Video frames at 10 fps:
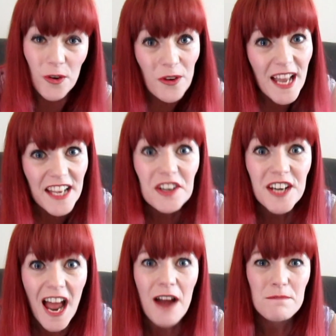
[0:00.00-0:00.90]
go and get your
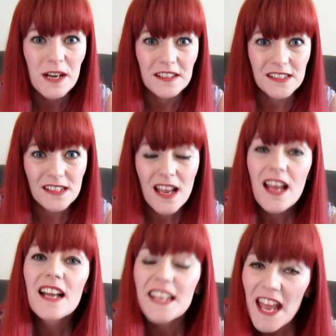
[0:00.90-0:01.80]
cameras,
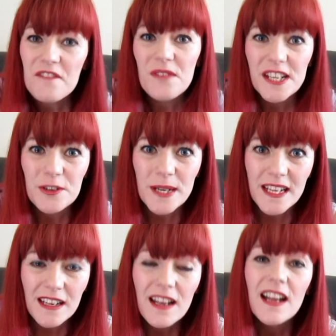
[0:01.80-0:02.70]
get
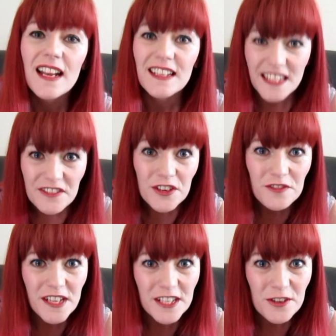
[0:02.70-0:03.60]
videoing and leave your
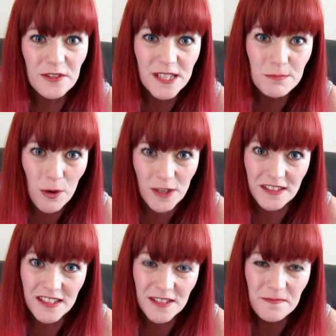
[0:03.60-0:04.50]
video
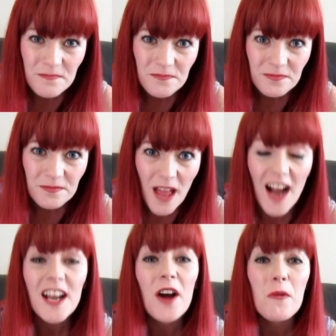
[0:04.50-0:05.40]
response. I
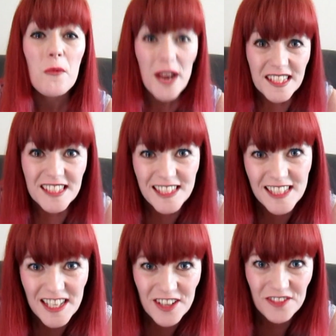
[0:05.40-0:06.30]
can't wait to
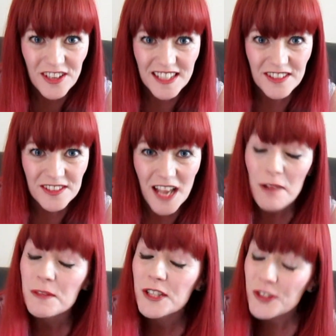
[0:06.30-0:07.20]
see your videos.
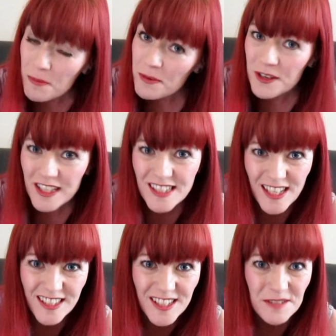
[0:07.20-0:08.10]
I'm super
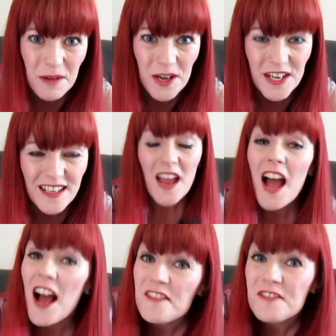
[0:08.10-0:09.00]
excited about it.
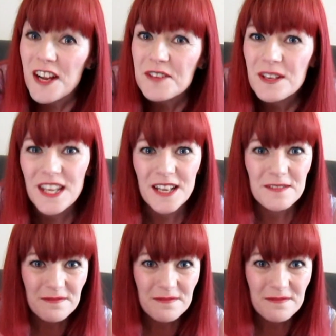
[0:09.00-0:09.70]
Have fun with it.